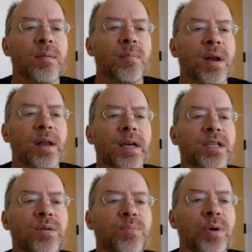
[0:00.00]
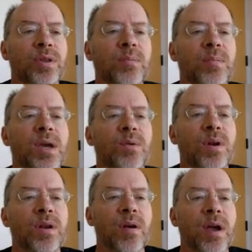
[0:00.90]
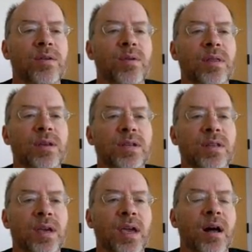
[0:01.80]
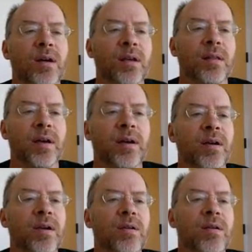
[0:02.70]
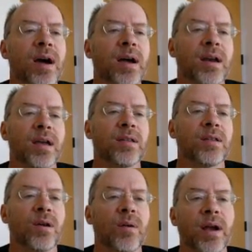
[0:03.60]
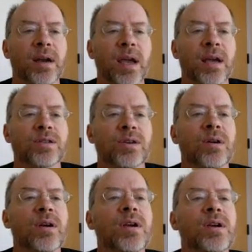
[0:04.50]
But unless you put them in when you're entering this in the calculator, you're not going to get the correct answer.